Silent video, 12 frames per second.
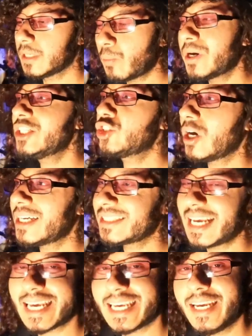then what he's trying to
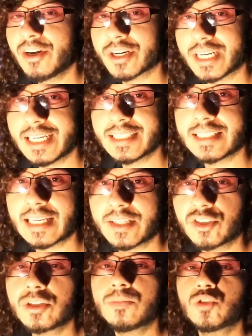say here is that
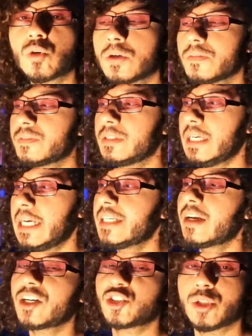there's some sort of
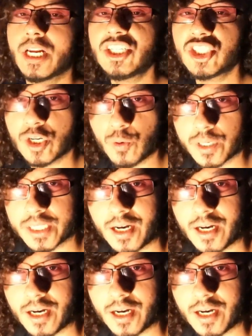indoctrination going